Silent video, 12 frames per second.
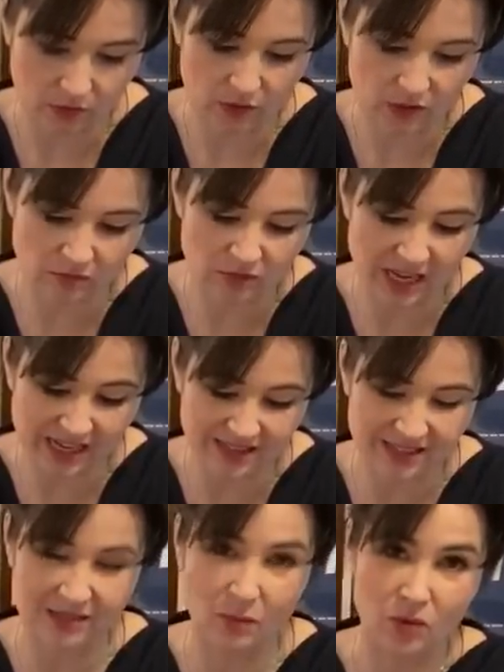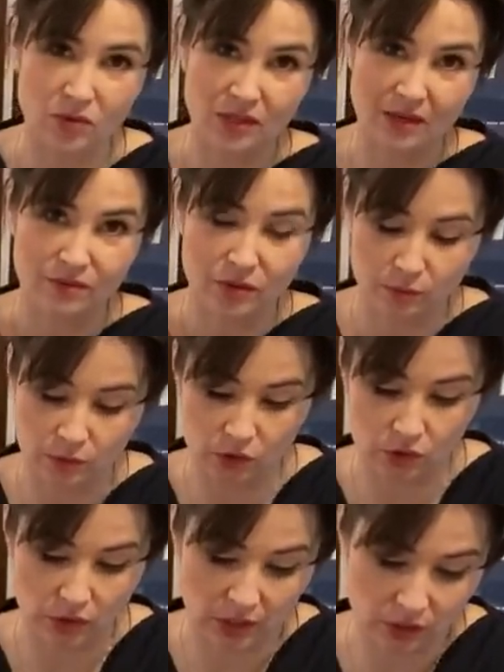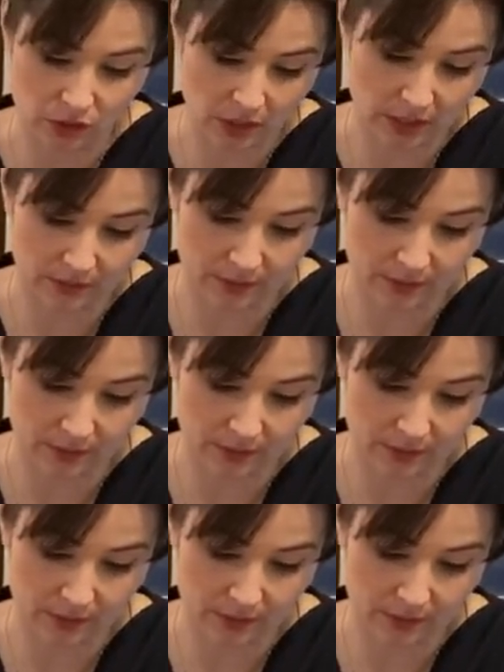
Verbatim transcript: you don't tend to want to have too much stretch there.